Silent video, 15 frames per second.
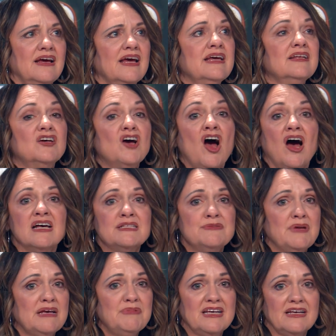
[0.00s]
and
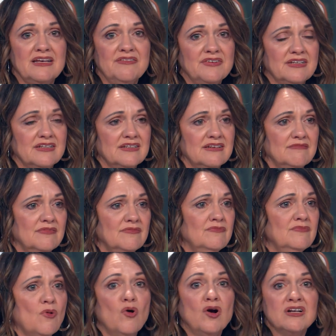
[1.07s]
caused maybe even
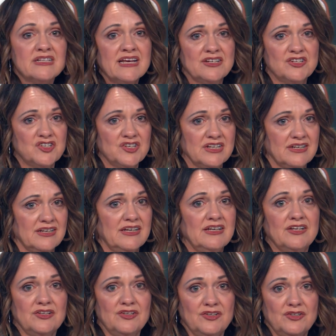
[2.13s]
more tension
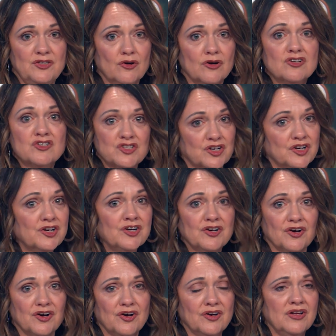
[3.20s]
in your
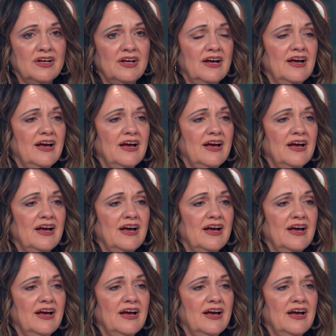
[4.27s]
circle